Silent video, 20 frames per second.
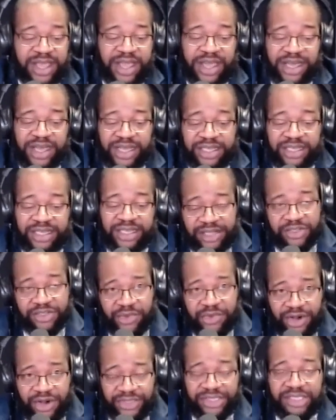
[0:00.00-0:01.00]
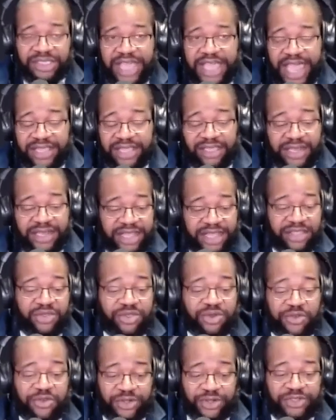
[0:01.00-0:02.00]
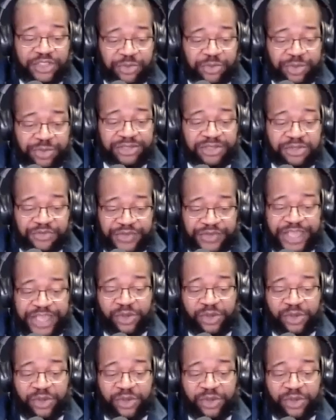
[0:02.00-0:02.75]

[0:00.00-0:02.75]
Dr. Marcia Chatelain at University of Pennsylvania,